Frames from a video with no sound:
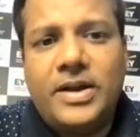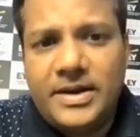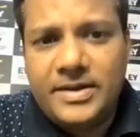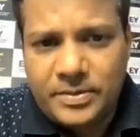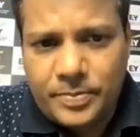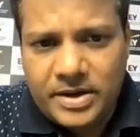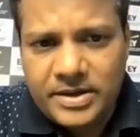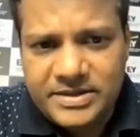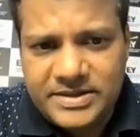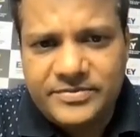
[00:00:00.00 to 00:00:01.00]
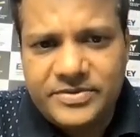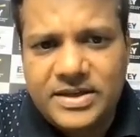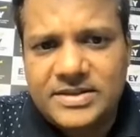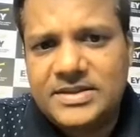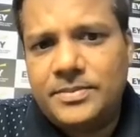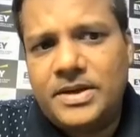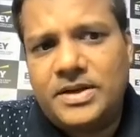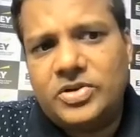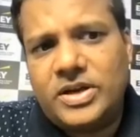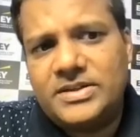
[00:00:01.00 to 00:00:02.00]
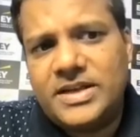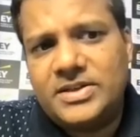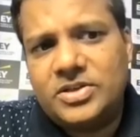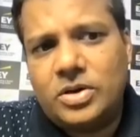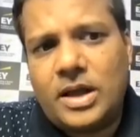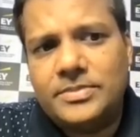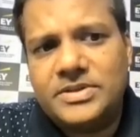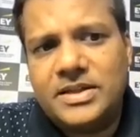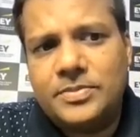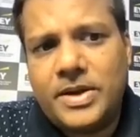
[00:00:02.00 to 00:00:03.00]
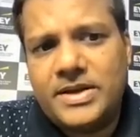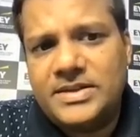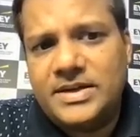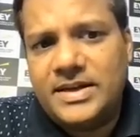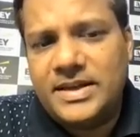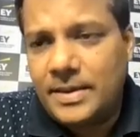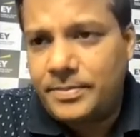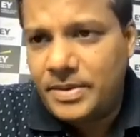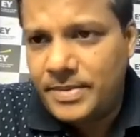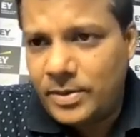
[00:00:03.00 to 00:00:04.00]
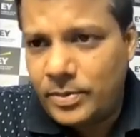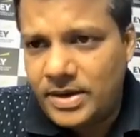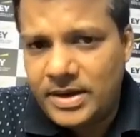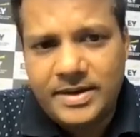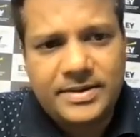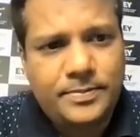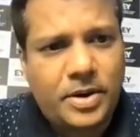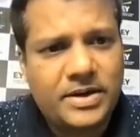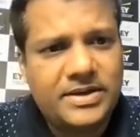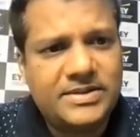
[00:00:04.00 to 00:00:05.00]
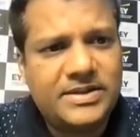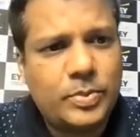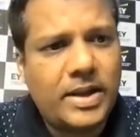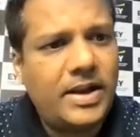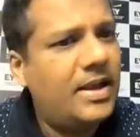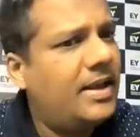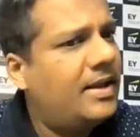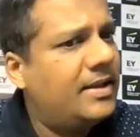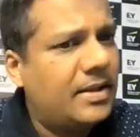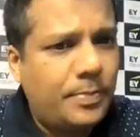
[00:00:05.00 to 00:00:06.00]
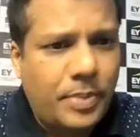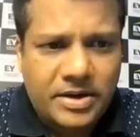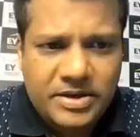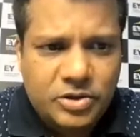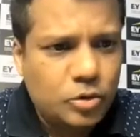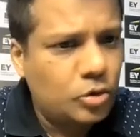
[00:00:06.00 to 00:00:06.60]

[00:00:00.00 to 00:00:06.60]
However, if related parties have done similar transaction on arm's length price, then it can be between related parties as well.